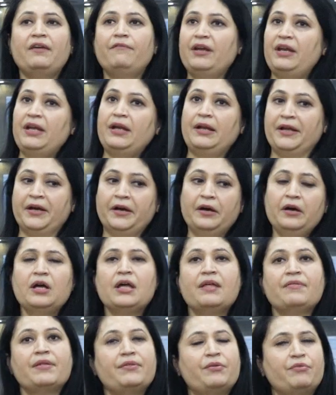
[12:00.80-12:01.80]
very clear,
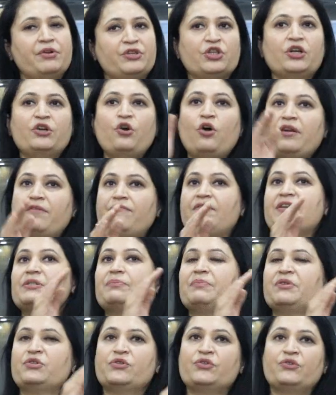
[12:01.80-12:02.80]
that the return on
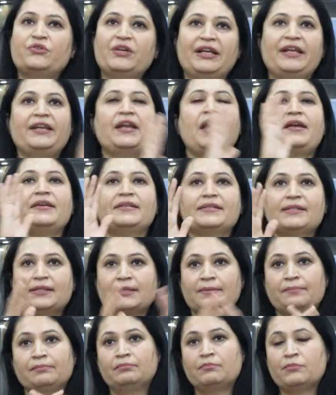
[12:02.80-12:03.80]
investment is really
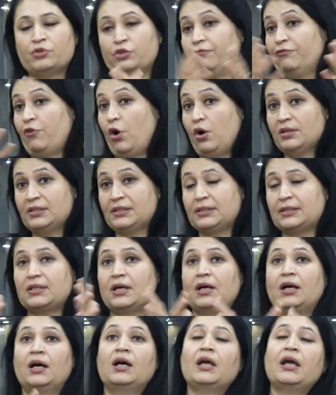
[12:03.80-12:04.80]
nice. So of course,
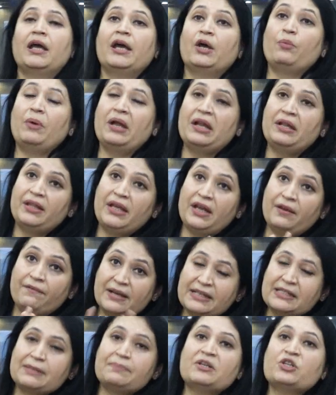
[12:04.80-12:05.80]
when the
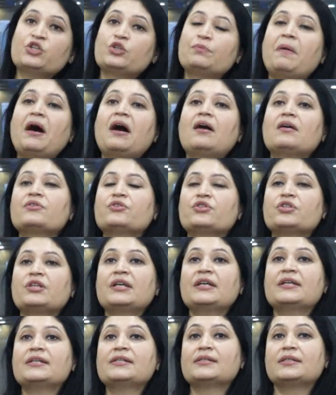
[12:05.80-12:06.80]
investment part
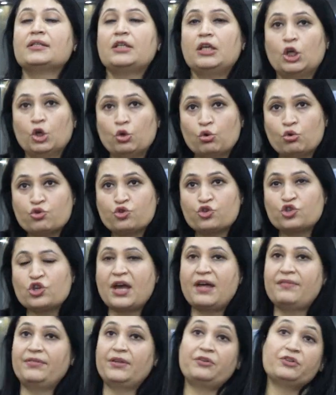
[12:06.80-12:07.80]
is huge
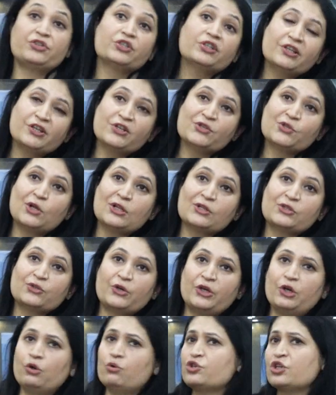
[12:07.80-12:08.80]
and the return is also
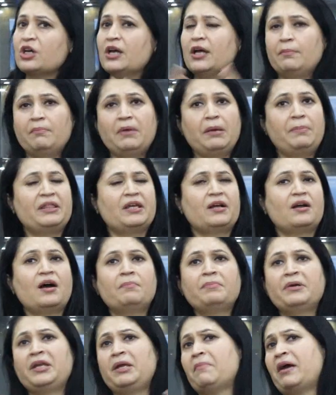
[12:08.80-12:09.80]
huge, maybe the
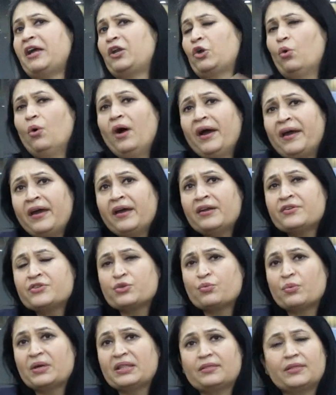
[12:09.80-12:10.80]
company might go ahead
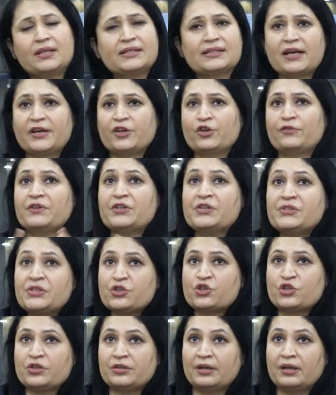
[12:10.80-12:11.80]
with this kind of a
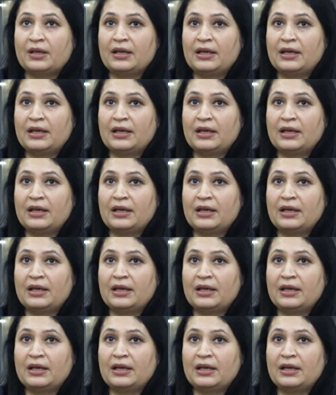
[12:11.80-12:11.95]
decision.